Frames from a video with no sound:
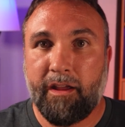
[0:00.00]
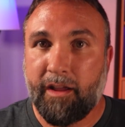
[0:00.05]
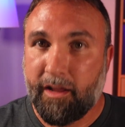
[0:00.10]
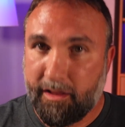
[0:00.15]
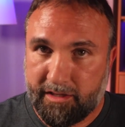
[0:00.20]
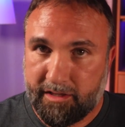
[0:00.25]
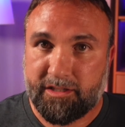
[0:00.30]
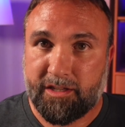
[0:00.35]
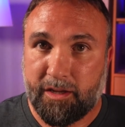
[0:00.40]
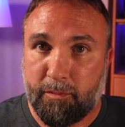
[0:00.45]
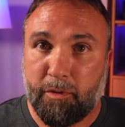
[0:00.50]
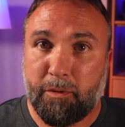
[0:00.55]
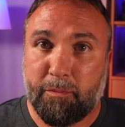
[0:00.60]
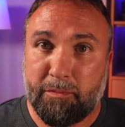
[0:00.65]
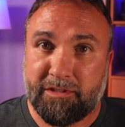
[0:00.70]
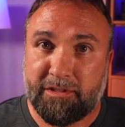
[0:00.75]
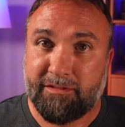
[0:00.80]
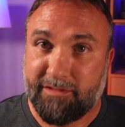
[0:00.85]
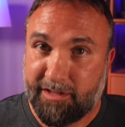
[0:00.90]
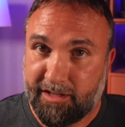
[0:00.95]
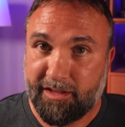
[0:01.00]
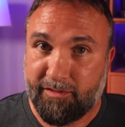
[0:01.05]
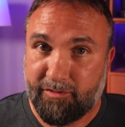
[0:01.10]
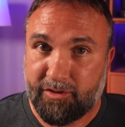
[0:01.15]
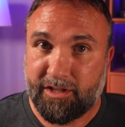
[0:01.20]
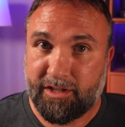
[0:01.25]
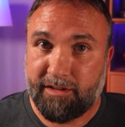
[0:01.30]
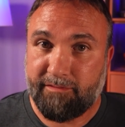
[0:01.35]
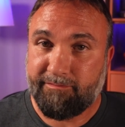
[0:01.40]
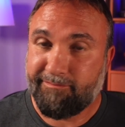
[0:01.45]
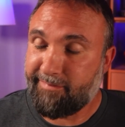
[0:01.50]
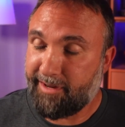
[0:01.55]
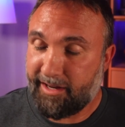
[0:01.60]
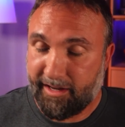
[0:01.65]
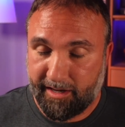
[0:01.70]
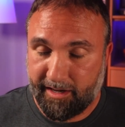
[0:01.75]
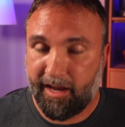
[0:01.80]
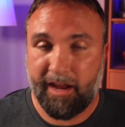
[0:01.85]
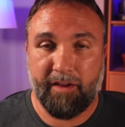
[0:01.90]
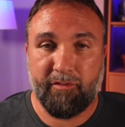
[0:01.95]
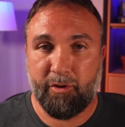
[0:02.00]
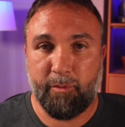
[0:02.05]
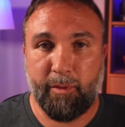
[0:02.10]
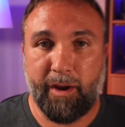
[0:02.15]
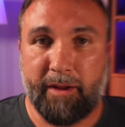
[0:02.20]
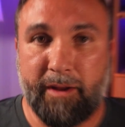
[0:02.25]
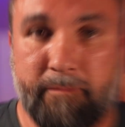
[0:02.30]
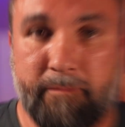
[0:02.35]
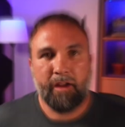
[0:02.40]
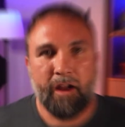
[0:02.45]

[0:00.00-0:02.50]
and this suburb delivers it in every way.